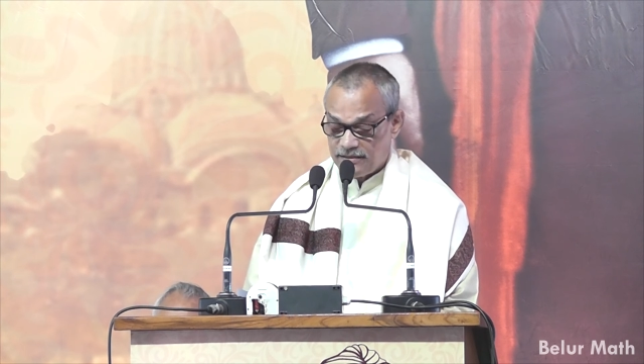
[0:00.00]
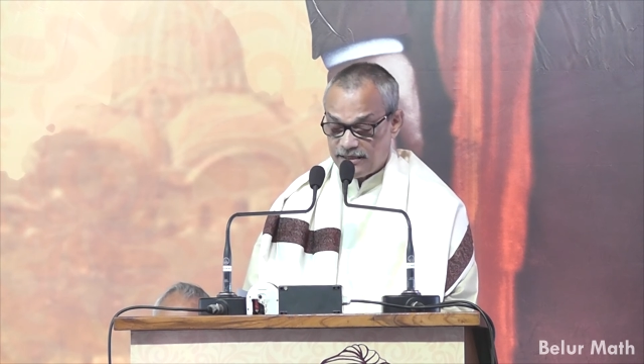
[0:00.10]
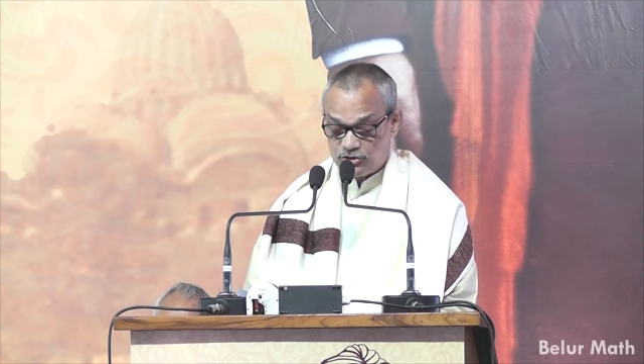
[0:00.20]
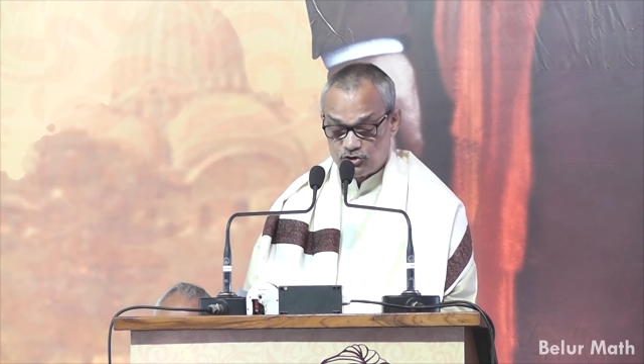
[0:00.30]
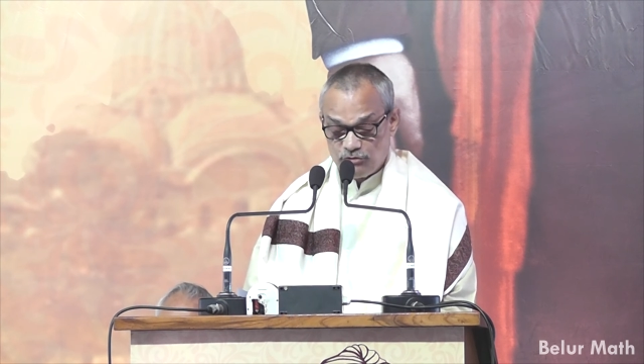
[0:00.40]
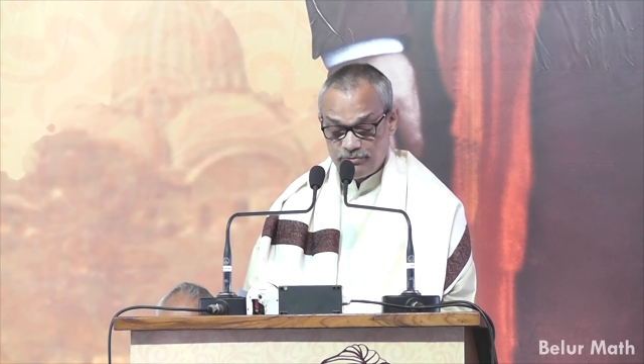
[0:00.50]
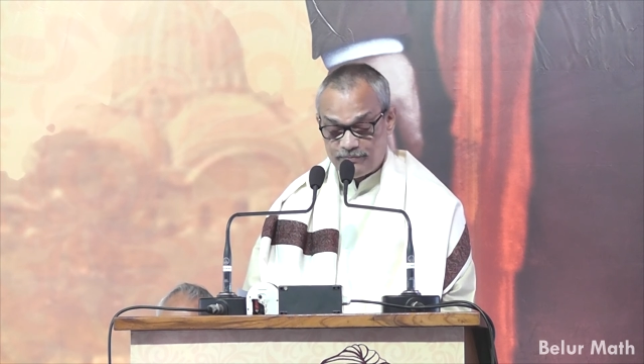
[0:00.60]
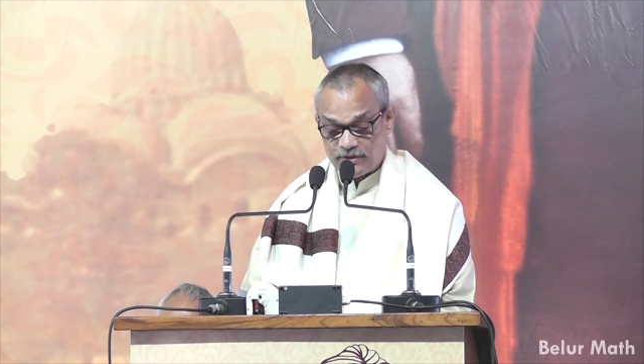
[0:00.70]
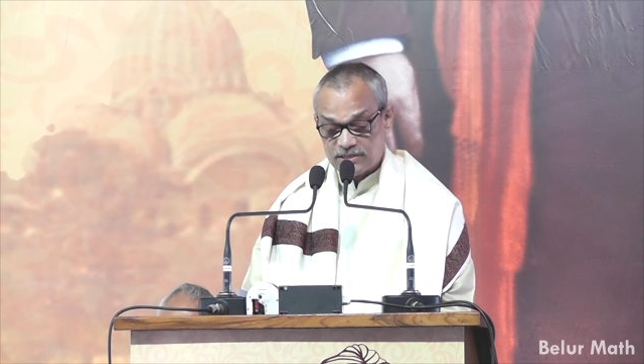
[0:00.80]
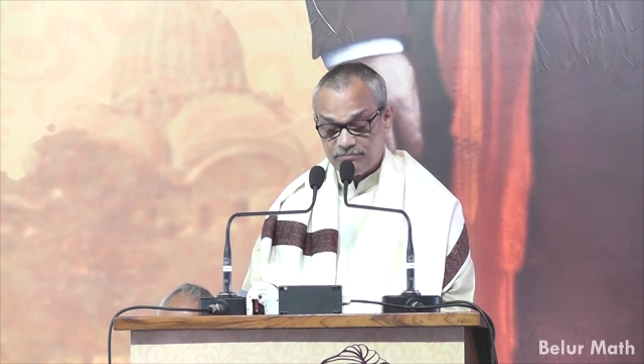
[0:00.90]
it should be
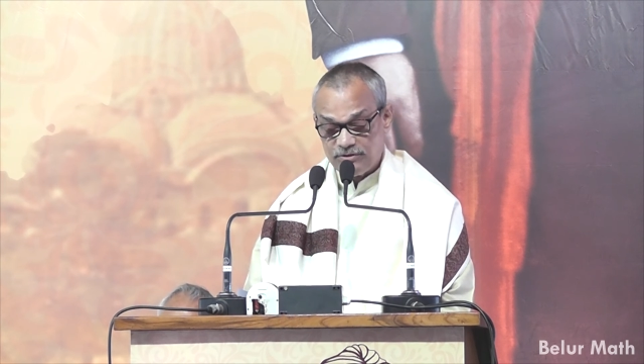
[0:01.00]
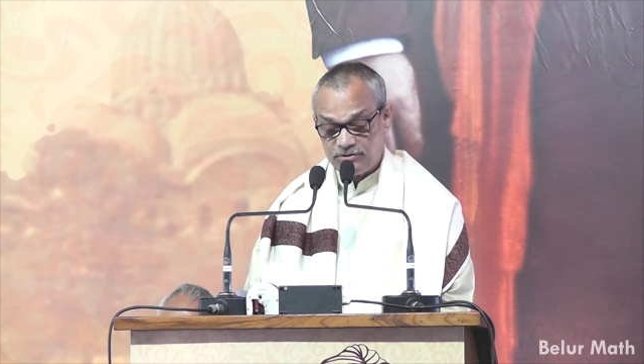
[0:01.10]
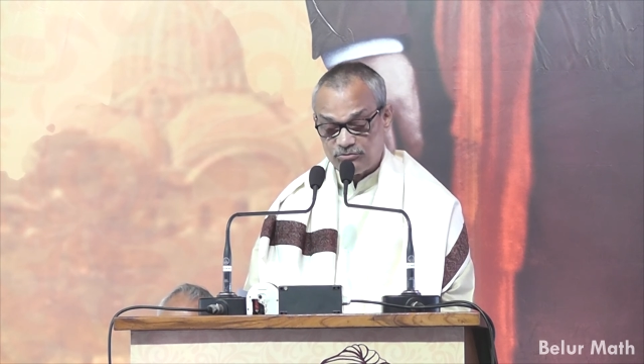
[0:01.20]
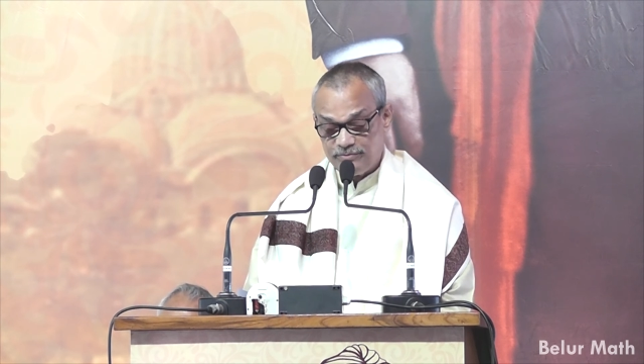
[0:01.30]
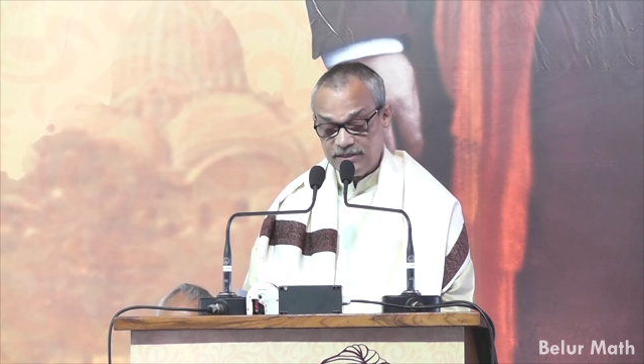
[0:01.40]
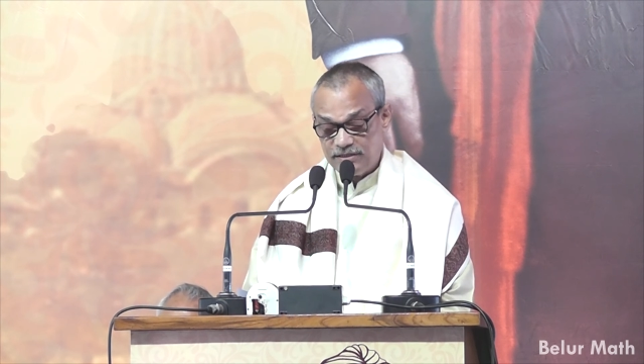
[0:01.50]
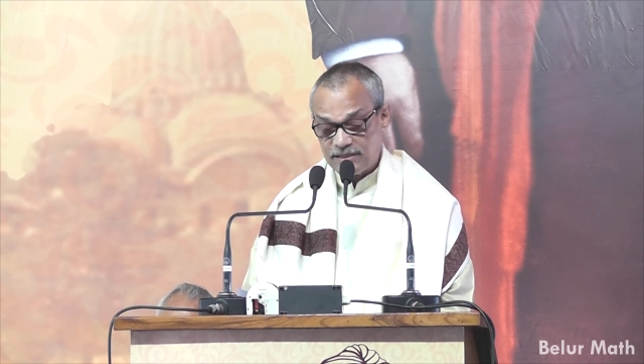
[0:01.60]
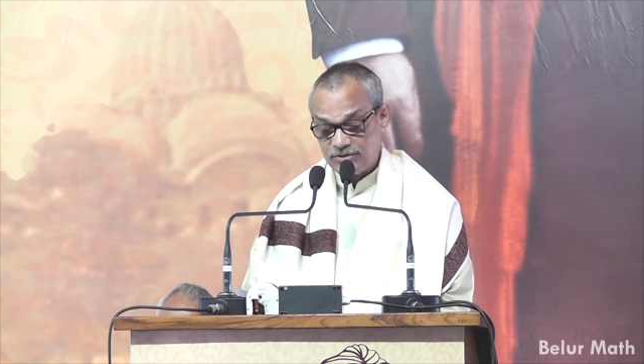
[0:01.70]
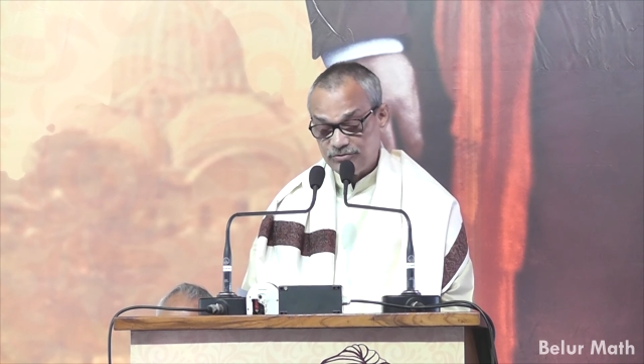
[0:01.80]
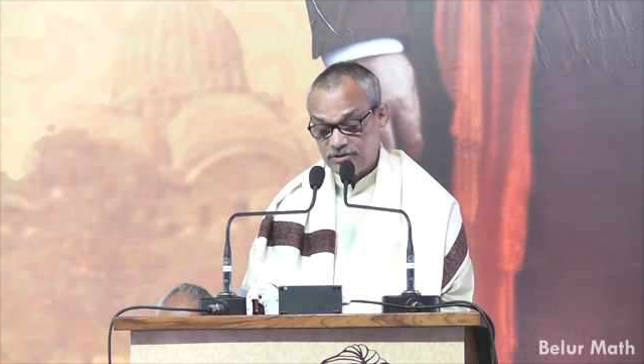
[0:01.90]
possible to be in
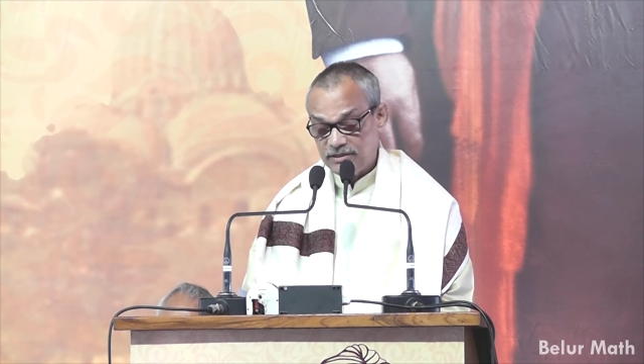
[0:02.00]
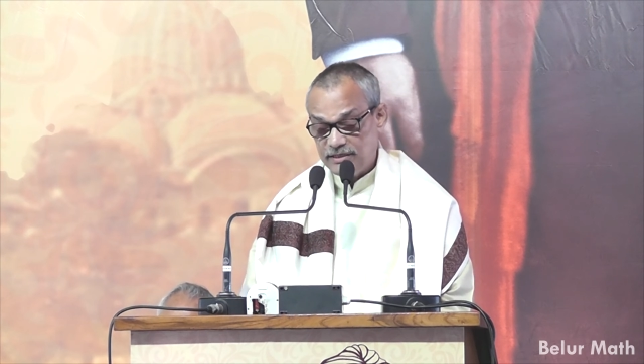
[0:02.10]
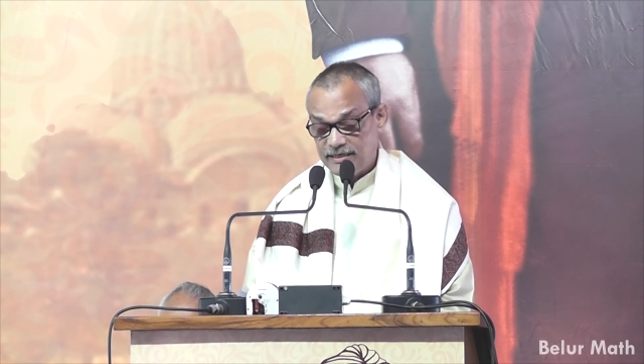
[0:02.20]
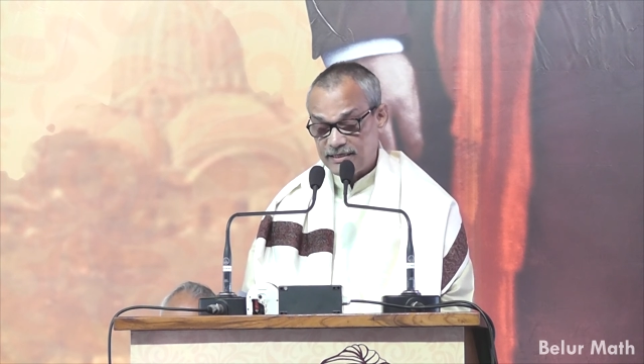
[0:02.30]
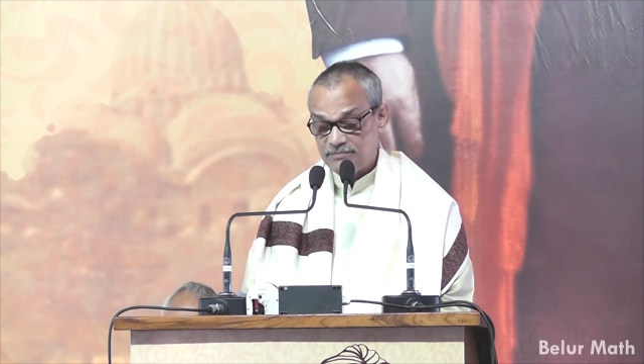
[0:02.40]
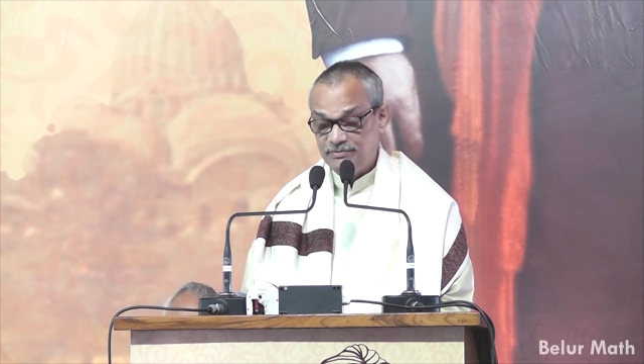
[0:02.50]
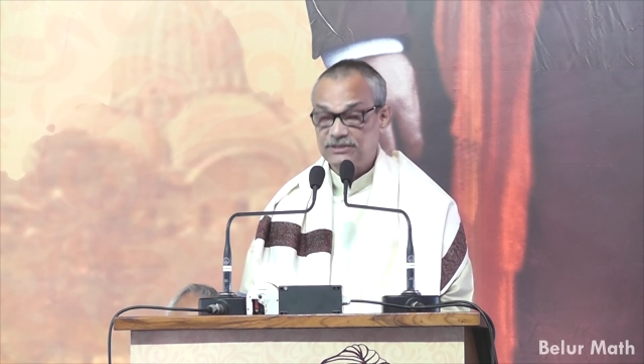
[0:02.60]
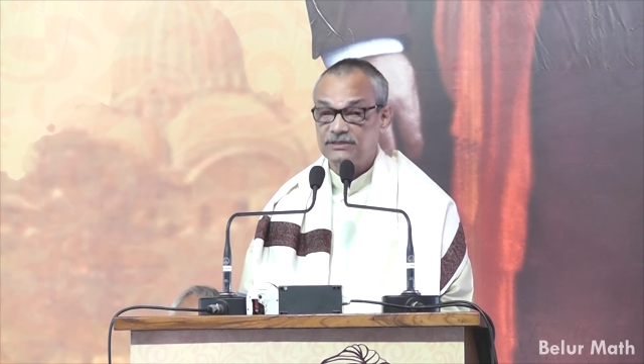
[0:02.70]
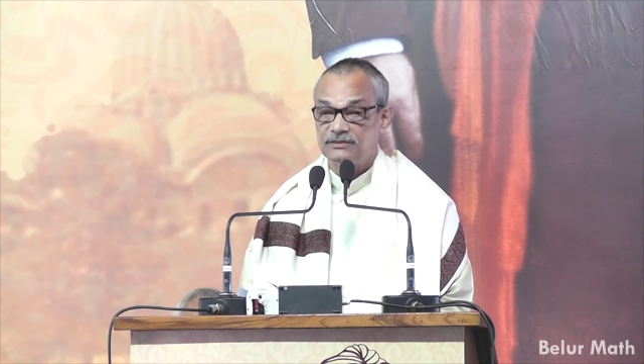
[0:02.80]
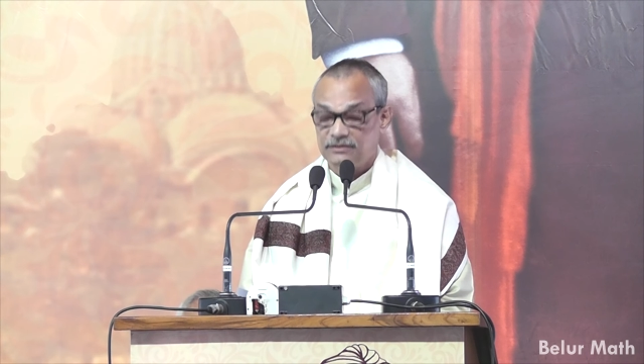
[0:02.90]
touch with the nearest
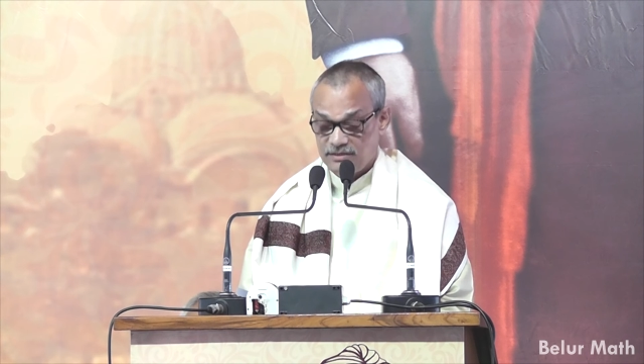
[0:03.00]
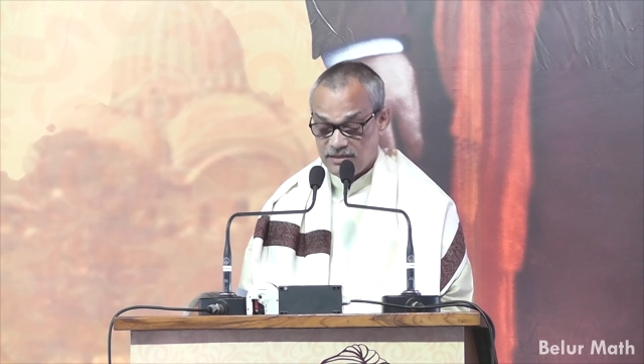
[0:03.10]
mission